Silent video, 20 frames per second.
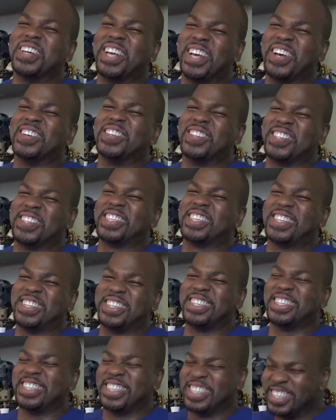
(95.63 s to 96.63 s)
That was
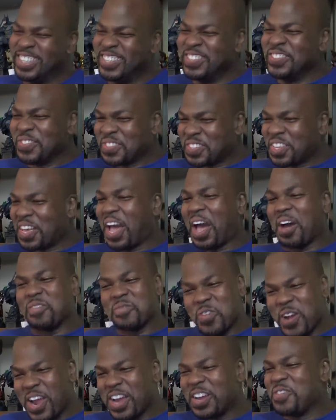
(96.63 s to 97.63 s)
cool. I'm
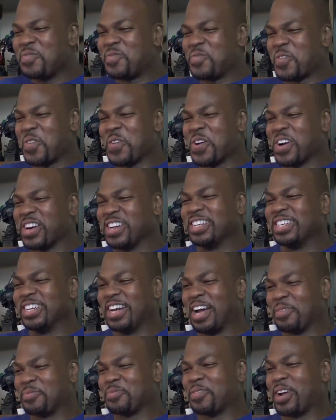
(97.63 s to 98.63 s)
ready for it.
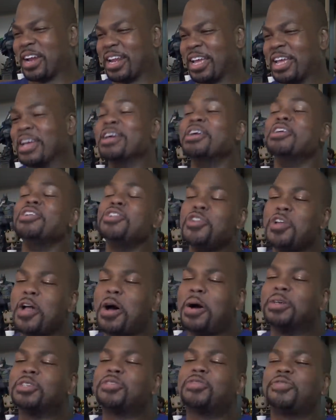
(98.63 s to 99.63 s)
I'm ready. You know
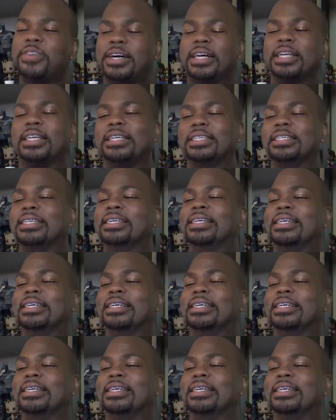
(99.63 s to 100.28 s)
what's funny?